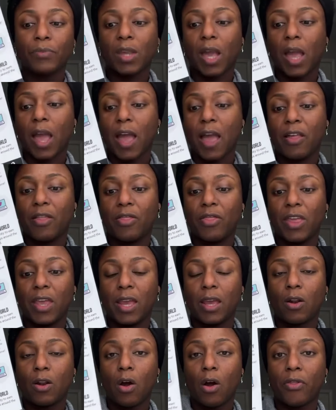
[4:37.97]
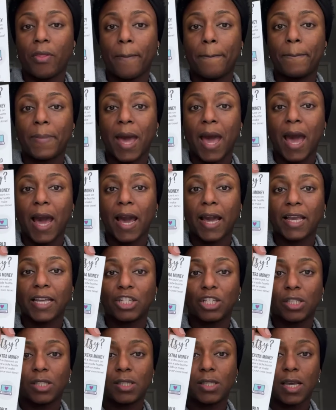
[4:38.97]
And then on the back, it
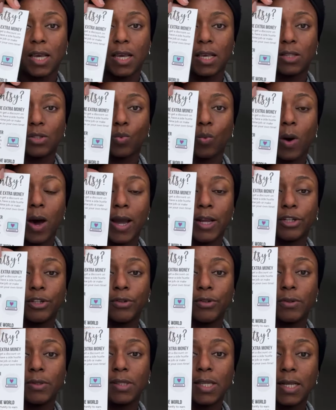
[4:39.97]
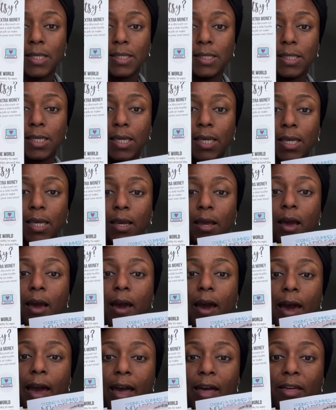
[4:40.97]
just says why choose Scentsy,
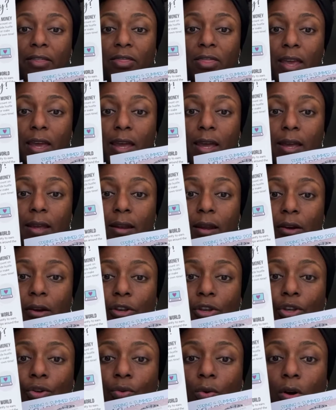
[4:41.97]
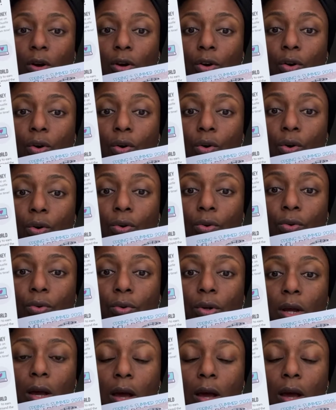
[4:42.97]
and then a QR code